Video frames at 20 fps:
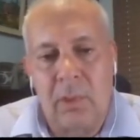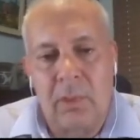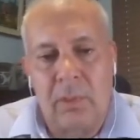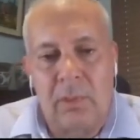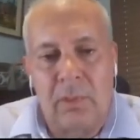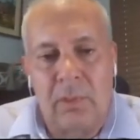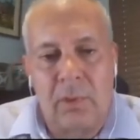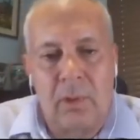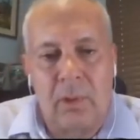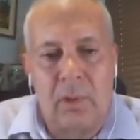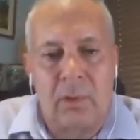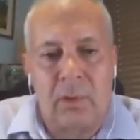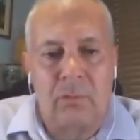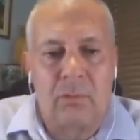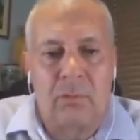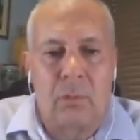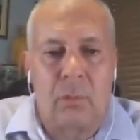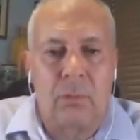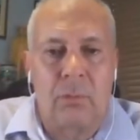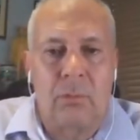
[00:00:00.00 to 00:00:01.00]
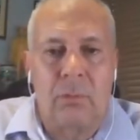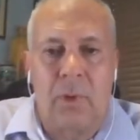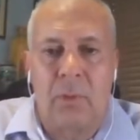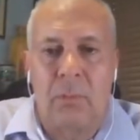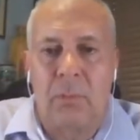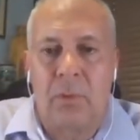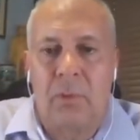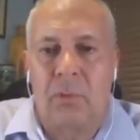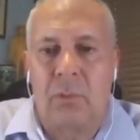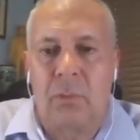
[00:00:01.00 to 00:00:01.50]
the zone in
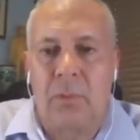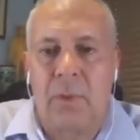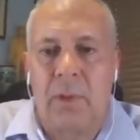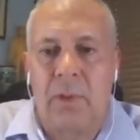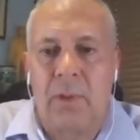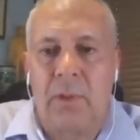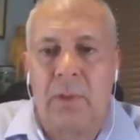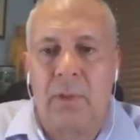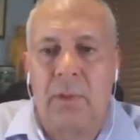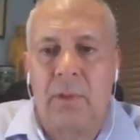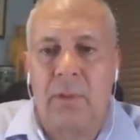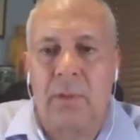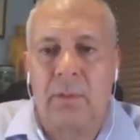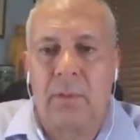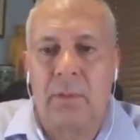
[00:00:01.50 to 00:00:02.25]
between,